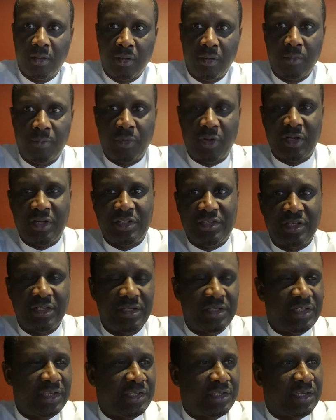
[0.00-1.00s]
Brothers
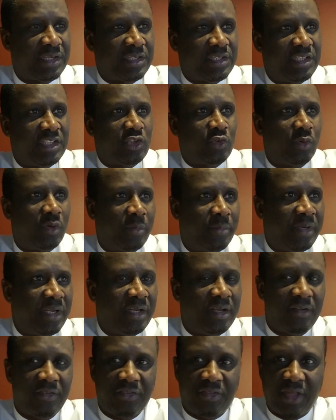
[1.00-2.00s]
and sisters, this will be
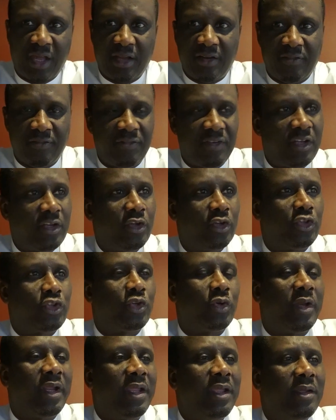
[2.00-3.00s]
the third video
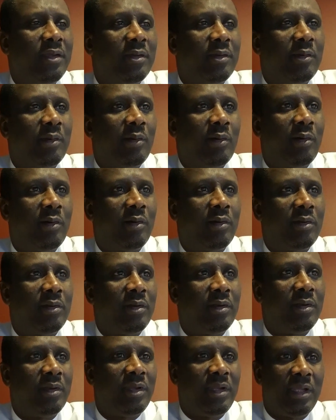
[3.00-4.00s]
today
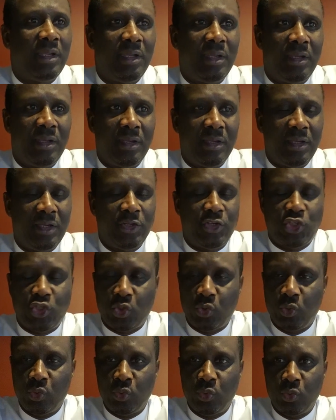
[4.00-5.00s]
on the
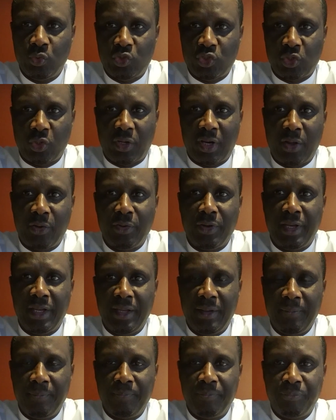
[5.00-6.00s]
issue
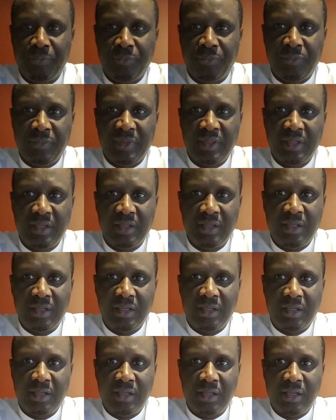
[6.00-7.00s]
surrounding
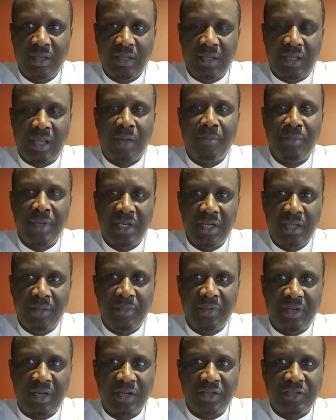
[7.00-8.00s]
Gambian
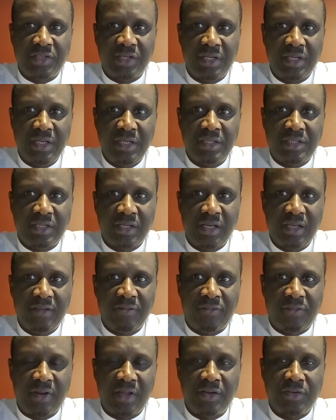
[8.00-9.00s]
immigrants in Italy,
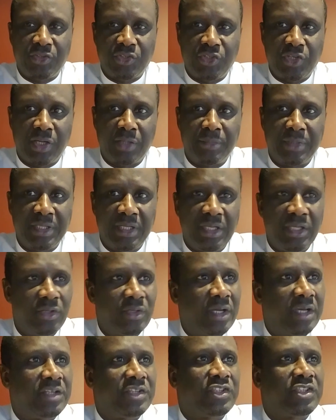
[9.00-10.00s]
France, Germany,
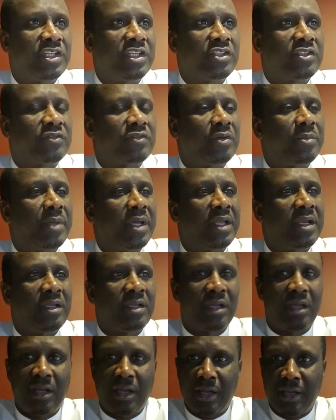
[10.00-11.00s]
United States of
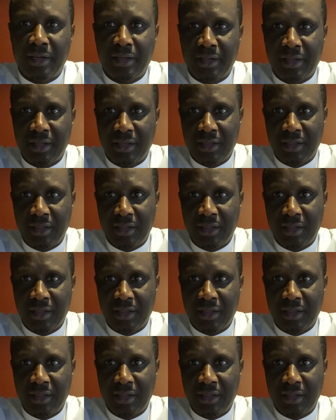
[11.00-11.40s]
America, and